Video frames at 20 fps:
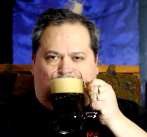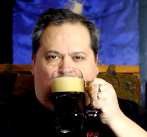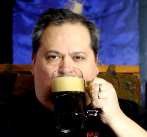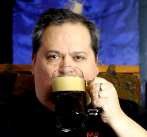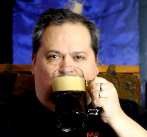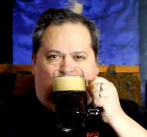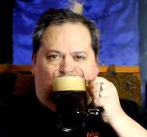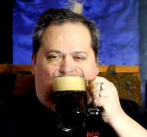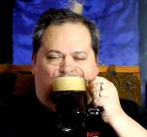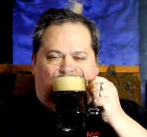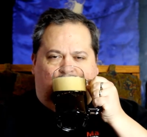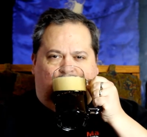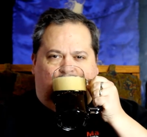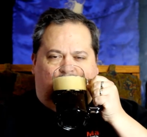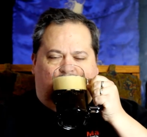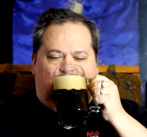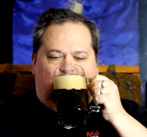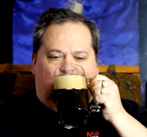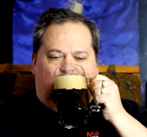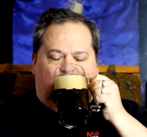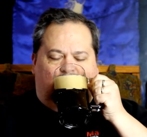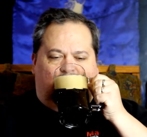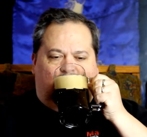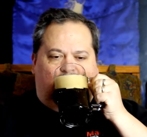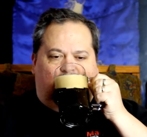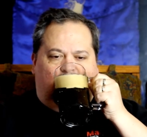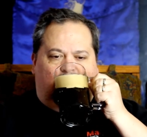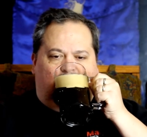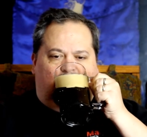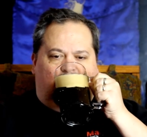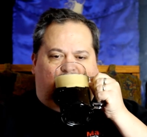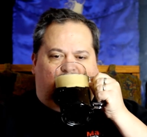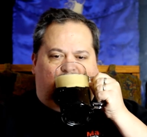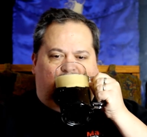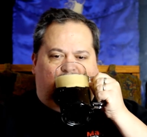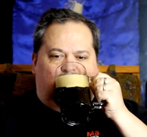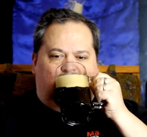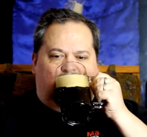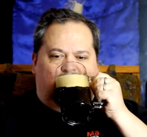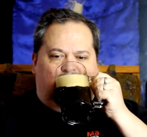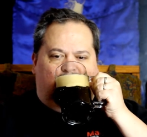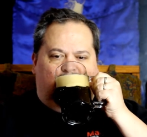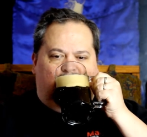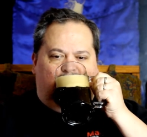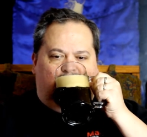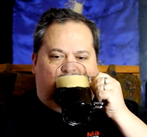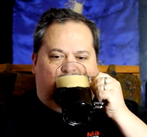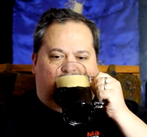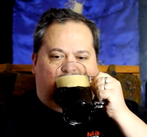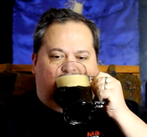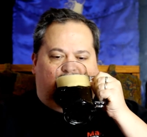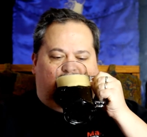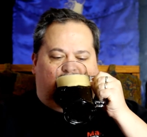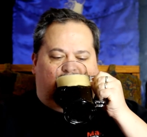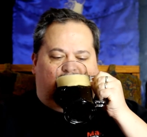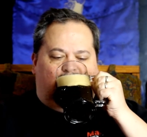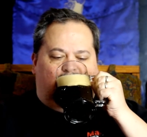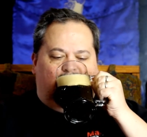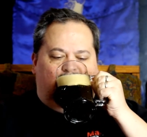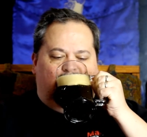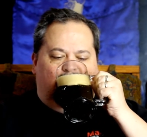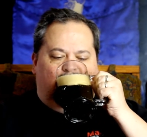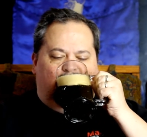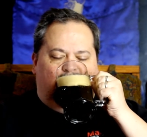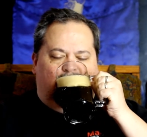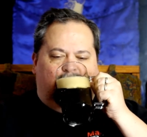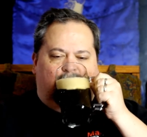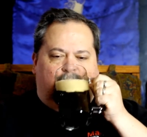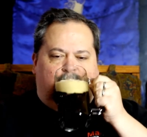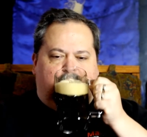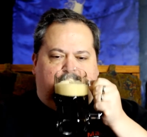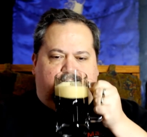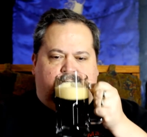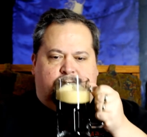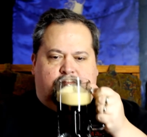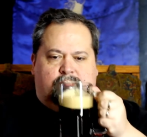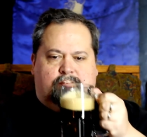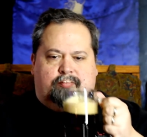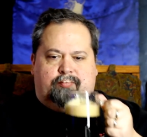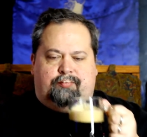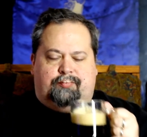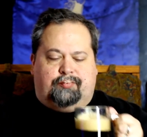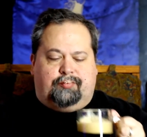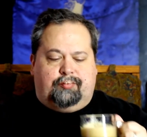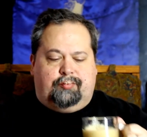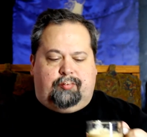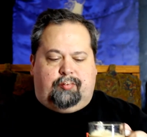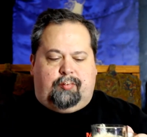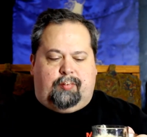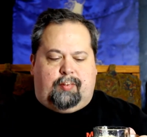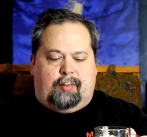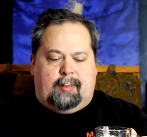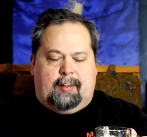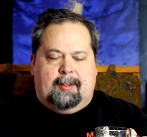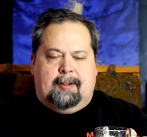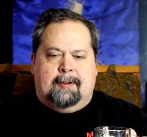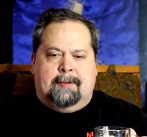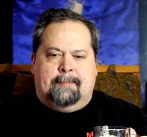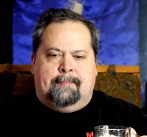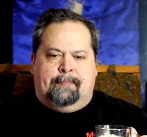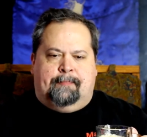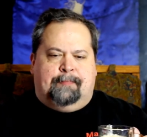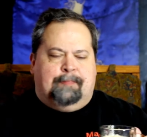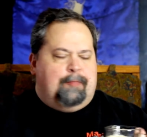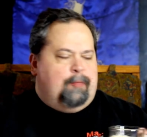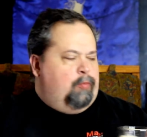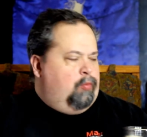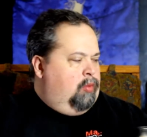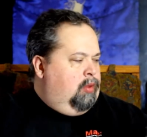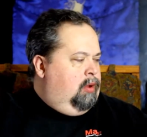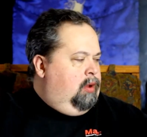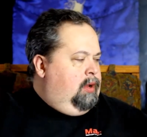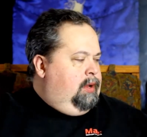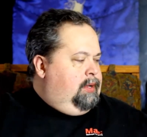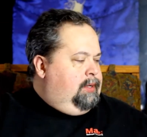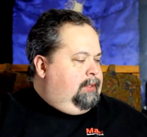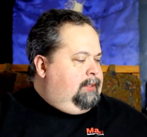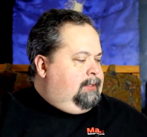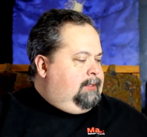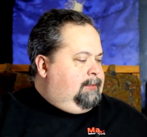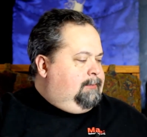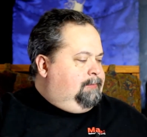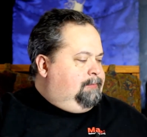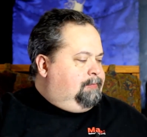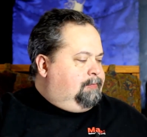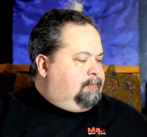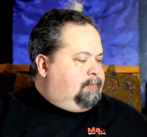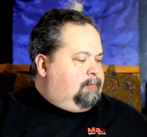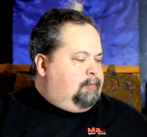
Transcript: No one is speaking in this clip.